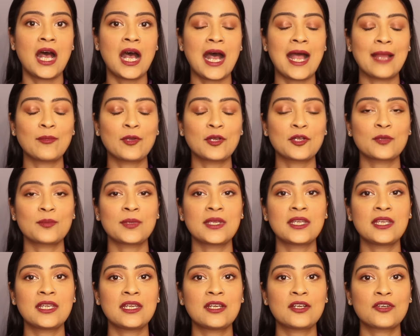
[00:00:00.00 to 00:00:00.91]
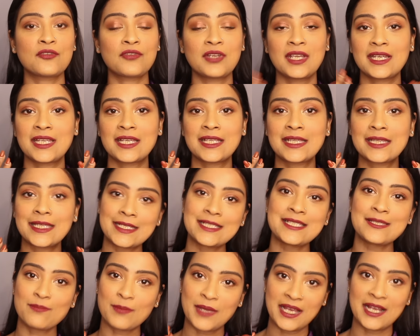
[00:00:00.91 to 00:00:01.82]
I'm gonna be creating
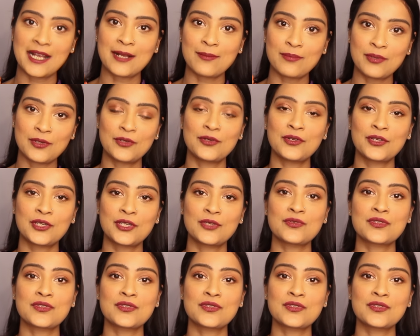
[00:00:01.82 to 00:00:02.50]
this makeup look